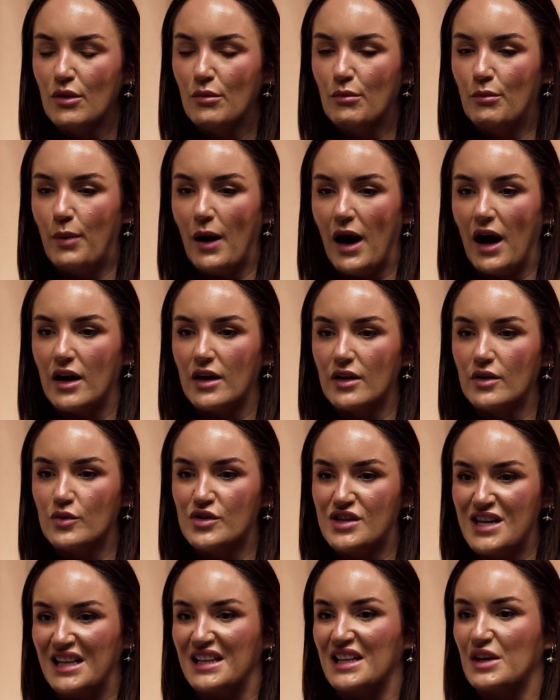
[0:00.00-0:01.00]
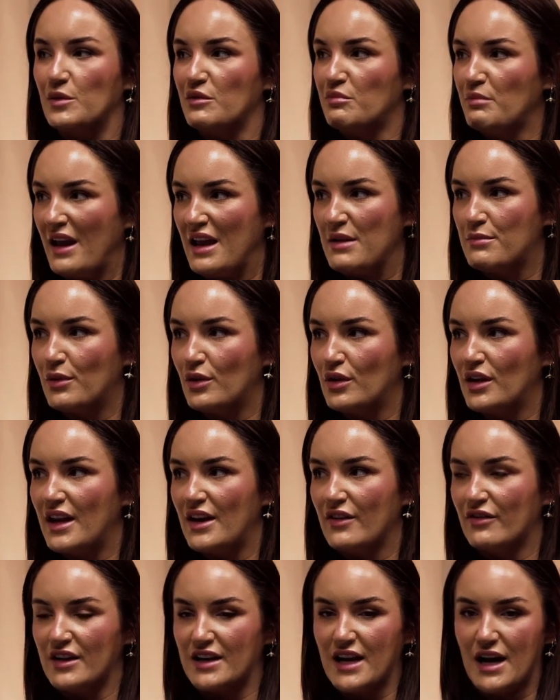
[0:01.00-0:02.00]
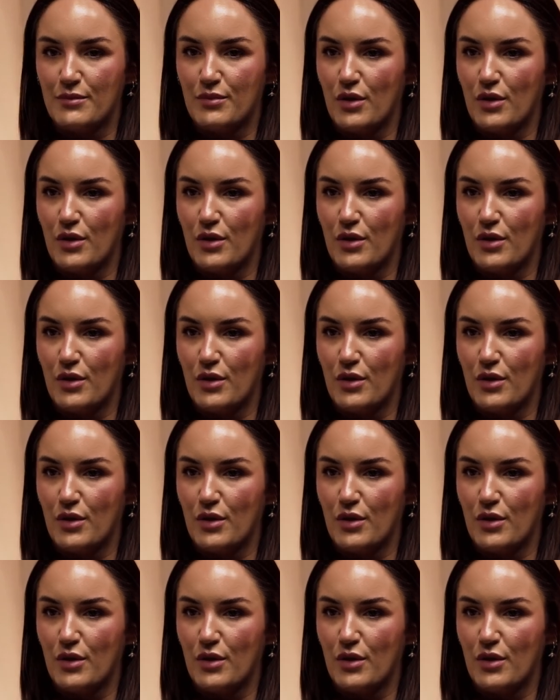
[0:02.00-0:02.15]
But dealing with people and everyday